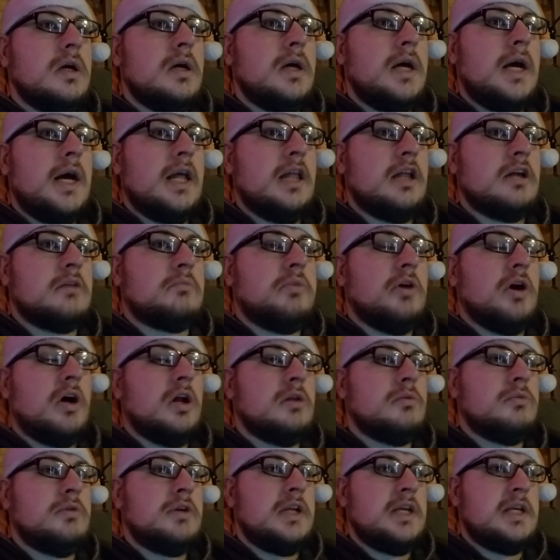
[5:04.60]
Alec
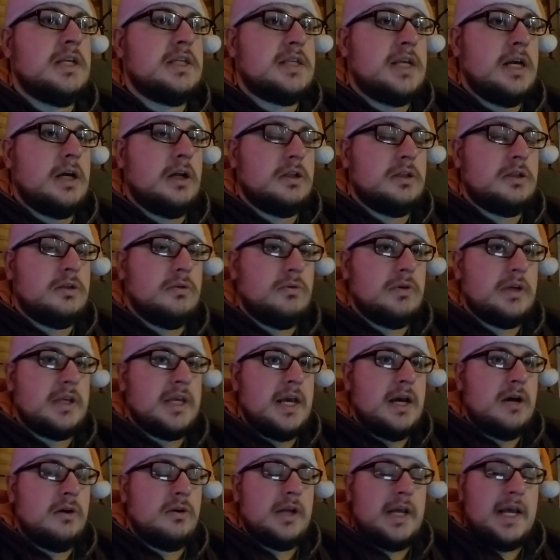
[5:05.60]
Baldwin is held to
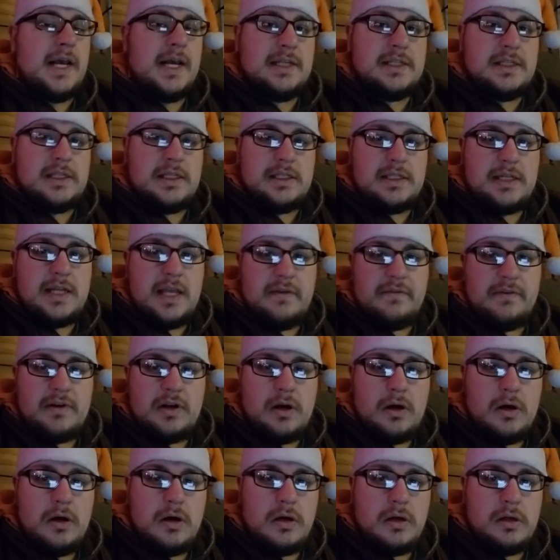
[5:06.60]
account, as is David
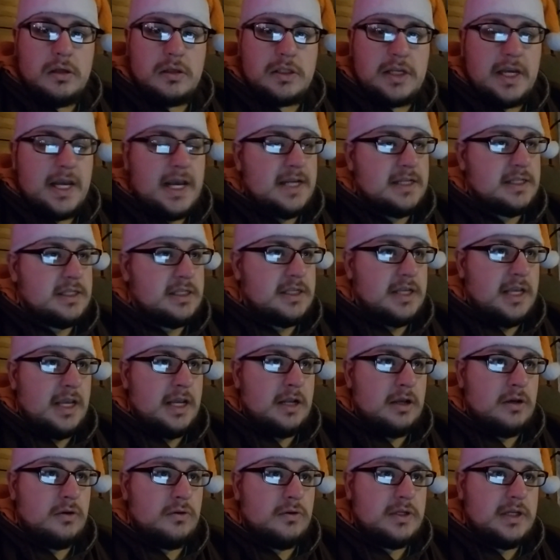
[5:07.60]
Halls, as is
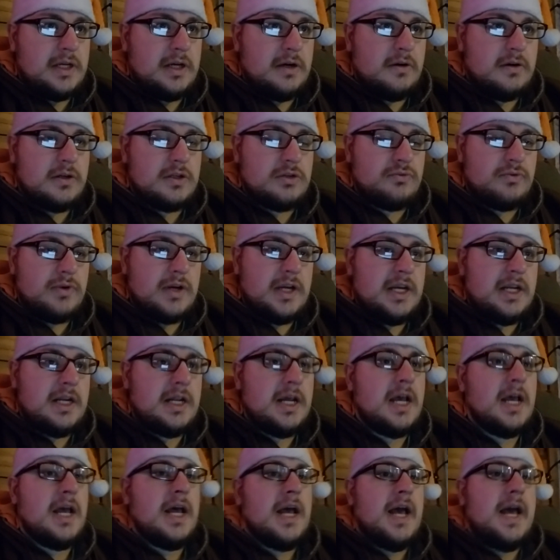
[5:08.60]
Hannah Gutierrez Reed,
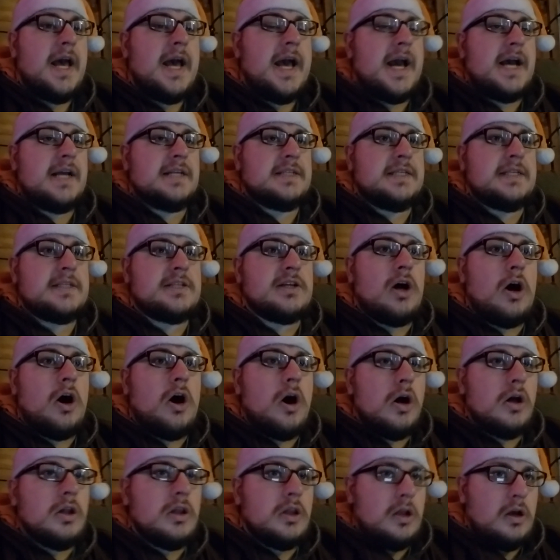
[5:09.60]
as is
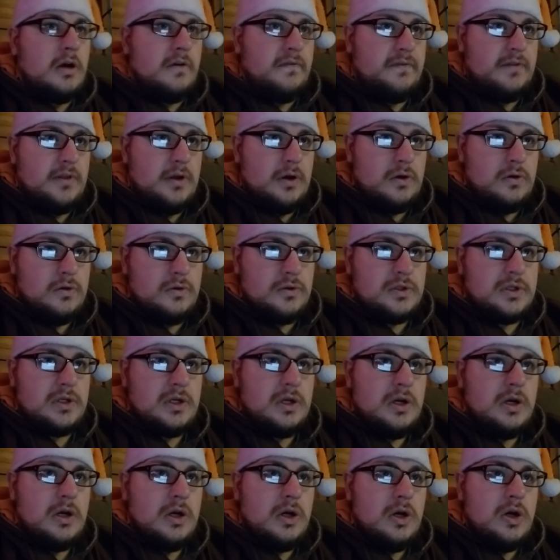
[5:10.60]
all of those
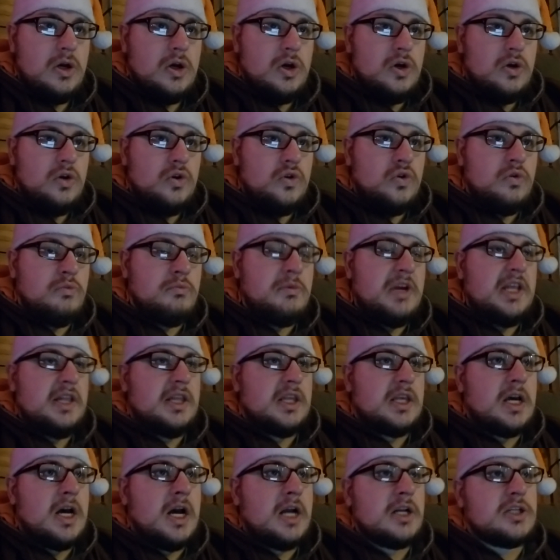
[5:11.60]
who made the
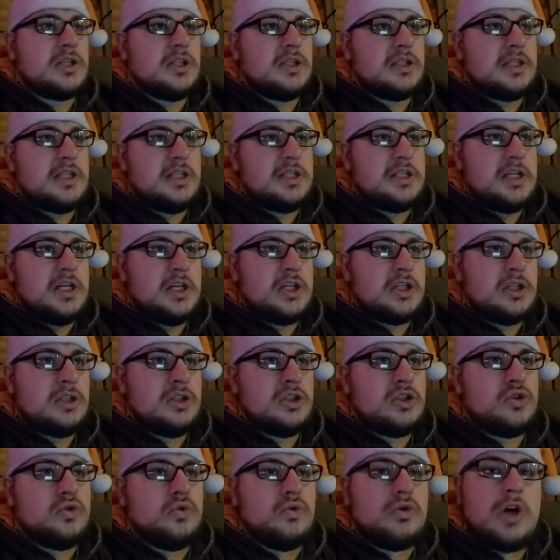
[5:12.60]
conscious
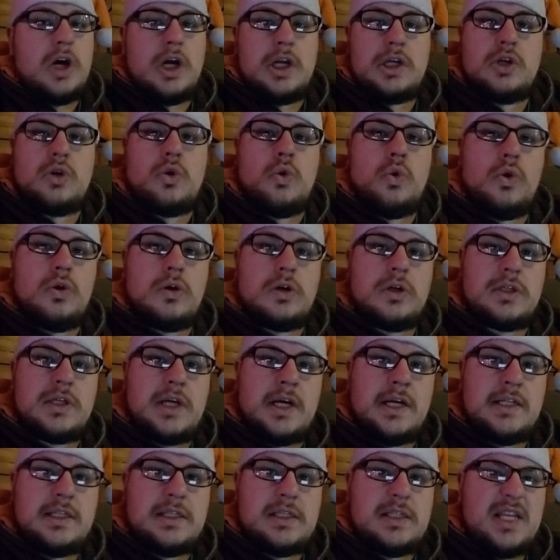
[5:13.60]
decisions to cut corners
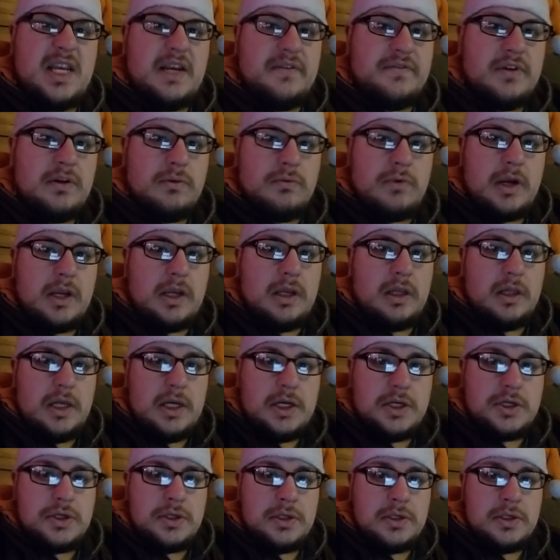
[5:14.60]
on safety
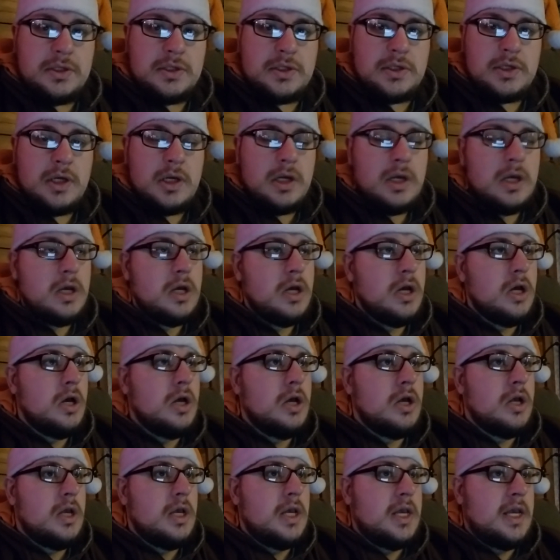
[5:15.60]
regulations,
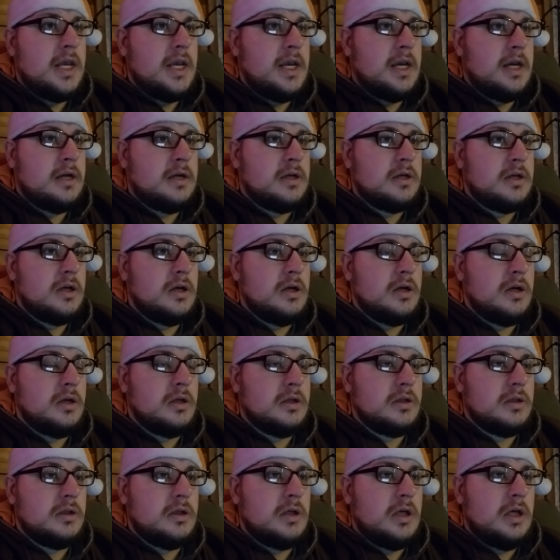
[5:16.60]
and
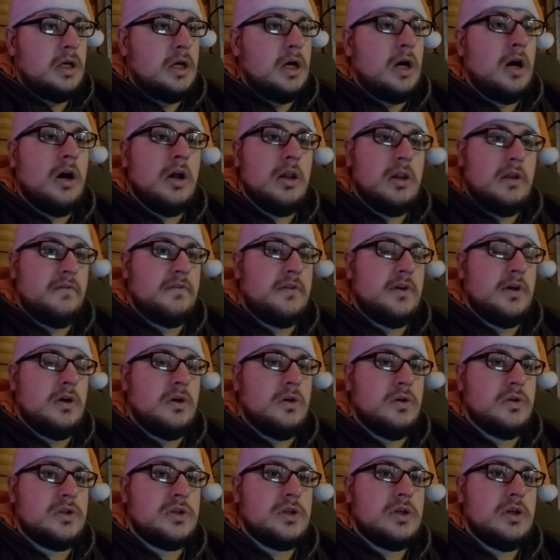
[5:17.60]
all of
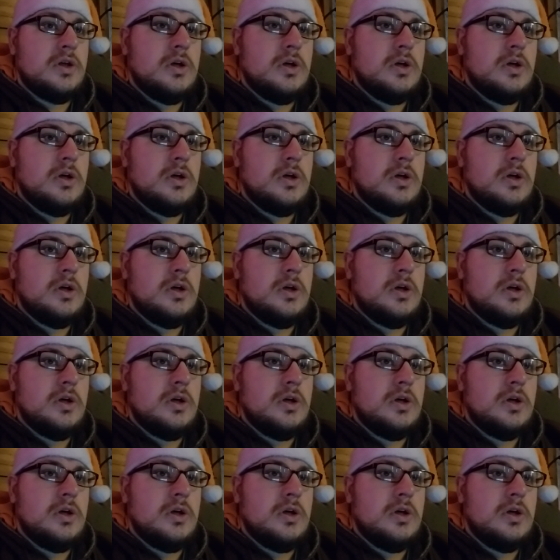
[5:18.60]
those